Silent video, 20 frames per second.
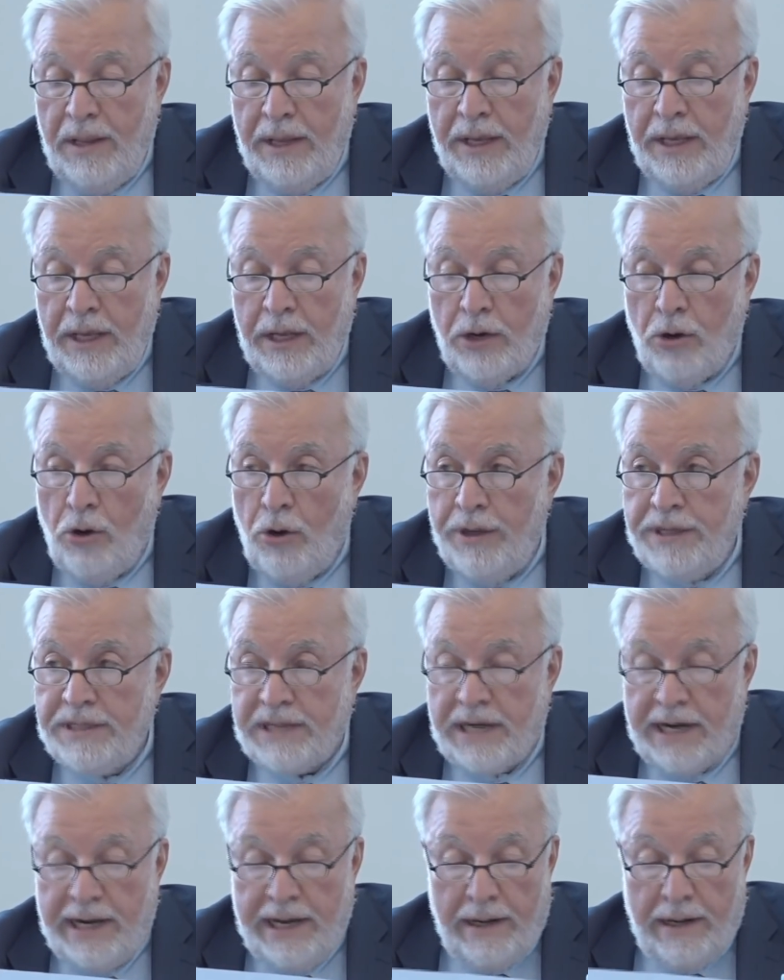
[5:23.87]
Hear, O
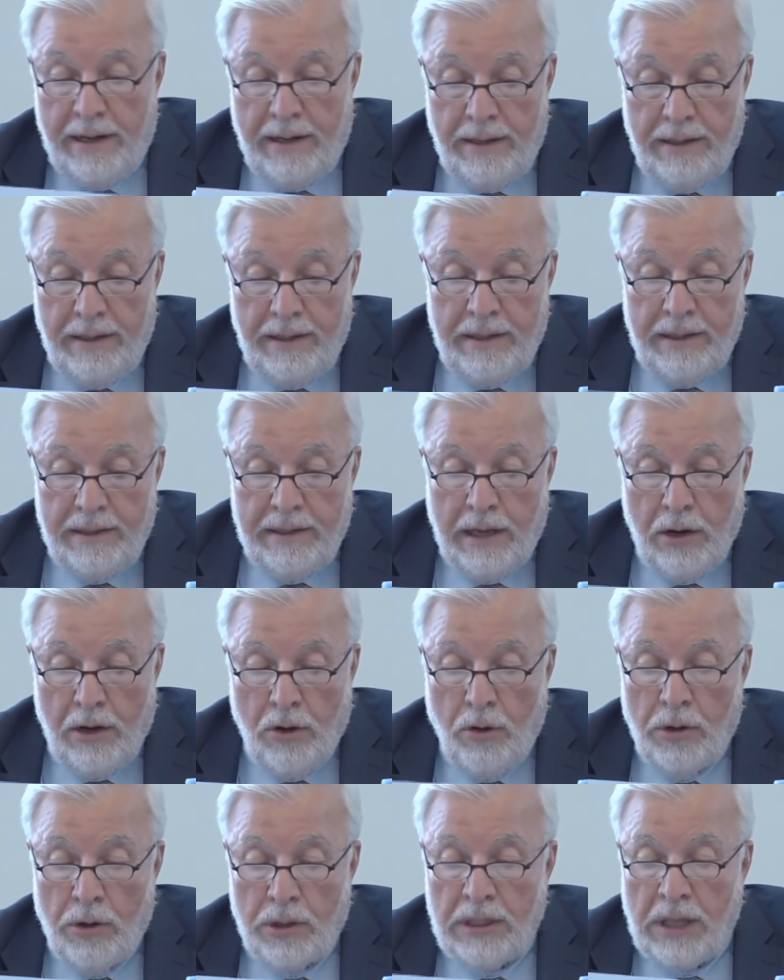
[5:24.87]
Israel, the
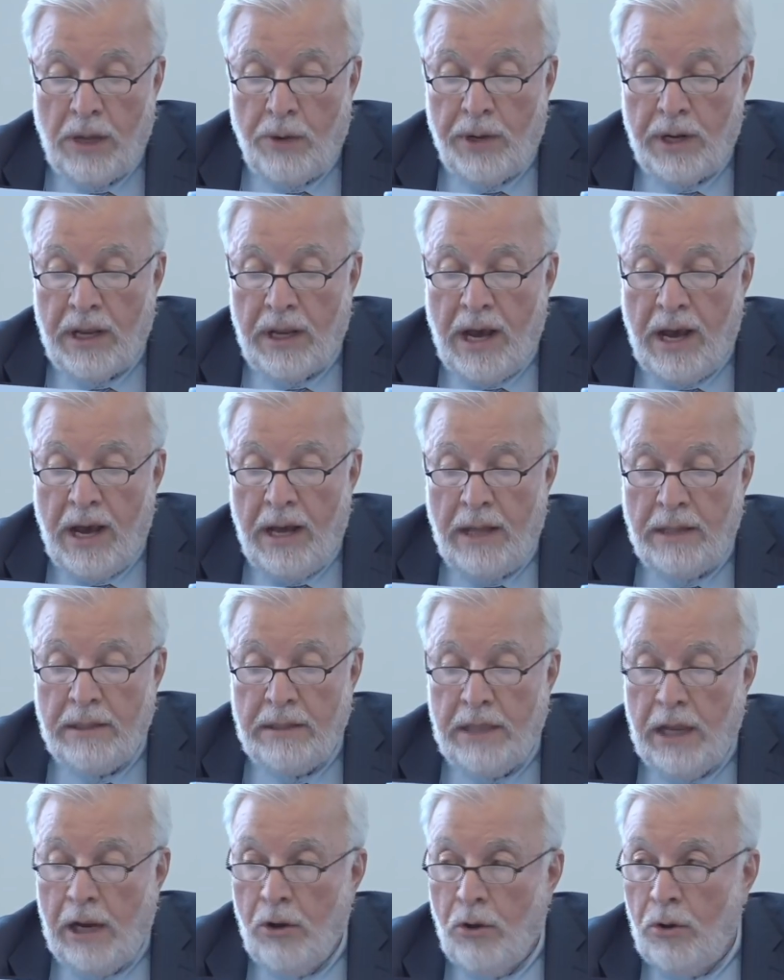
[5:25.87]
Lord our
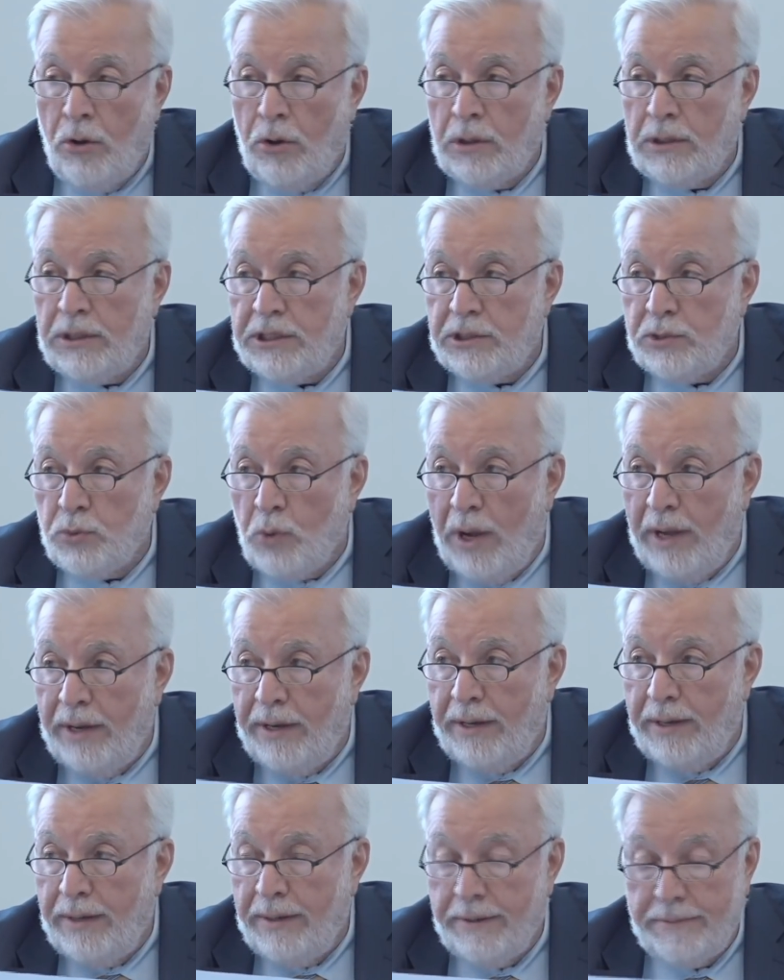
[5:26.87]
God, the Lord is
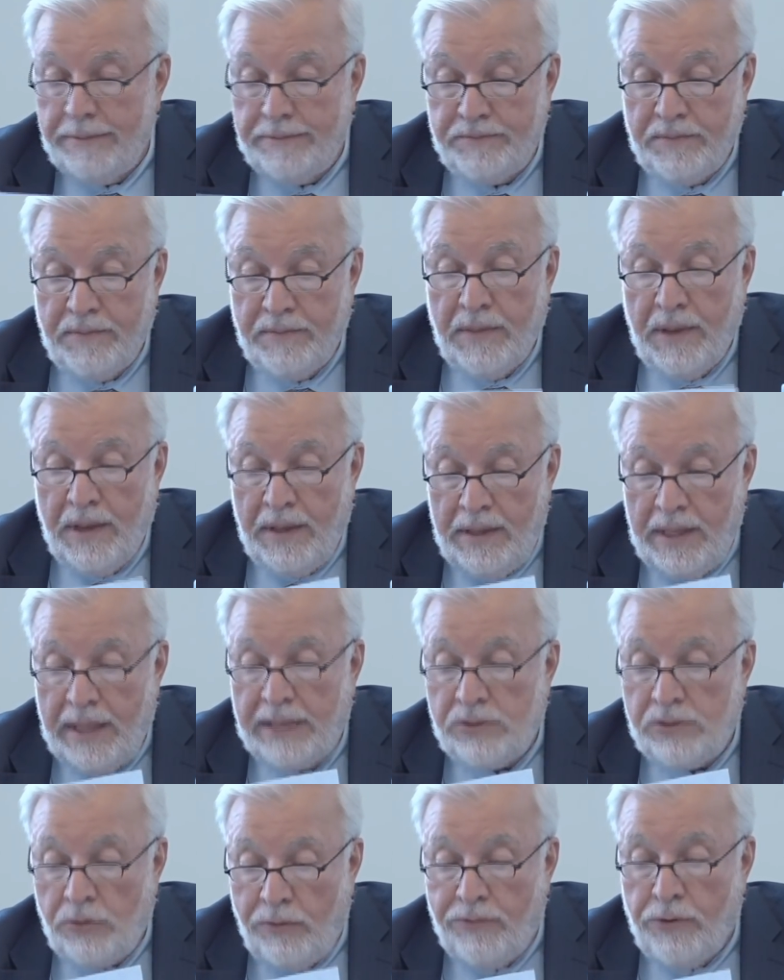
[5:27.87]
one.
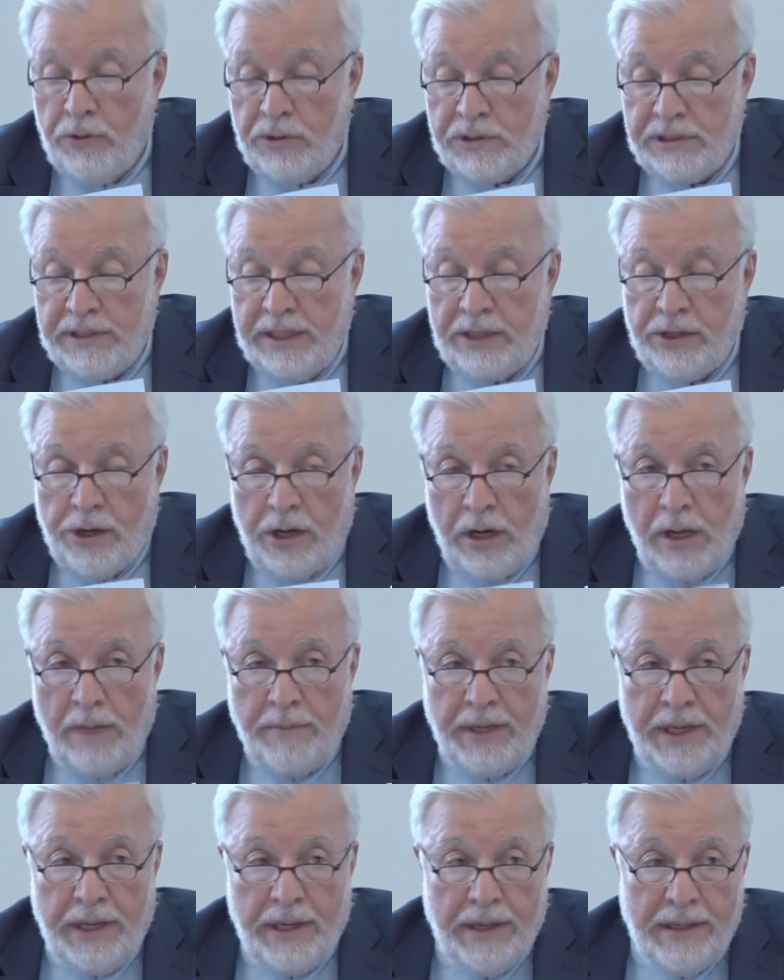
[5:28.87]
That's, of course,
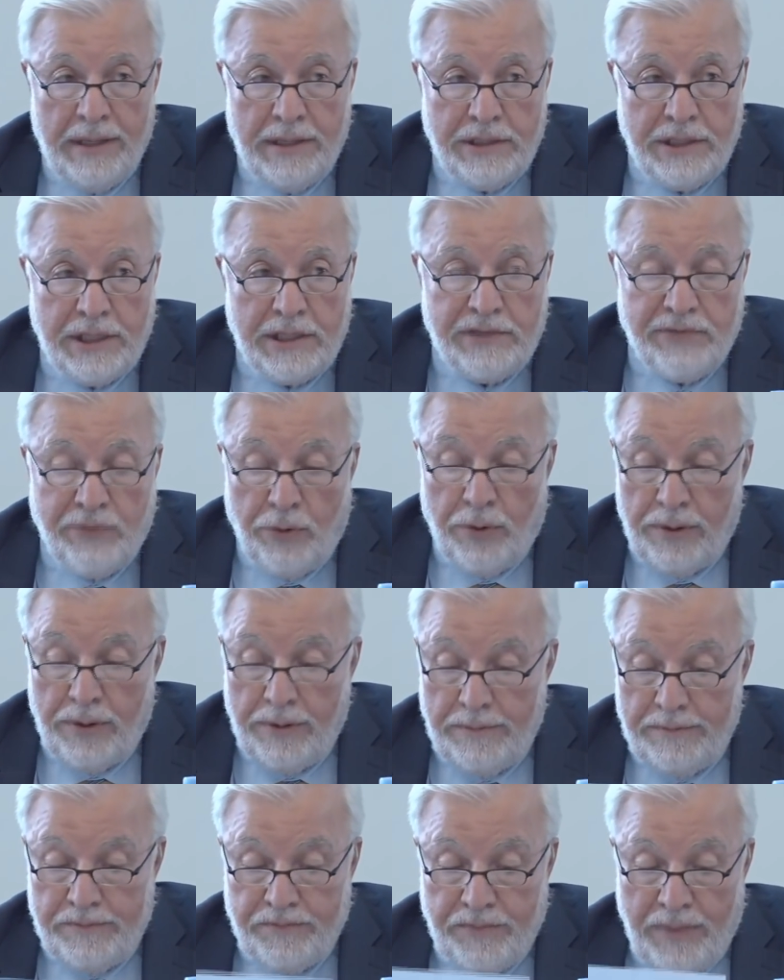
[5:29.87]
Deuteronomy 6:4.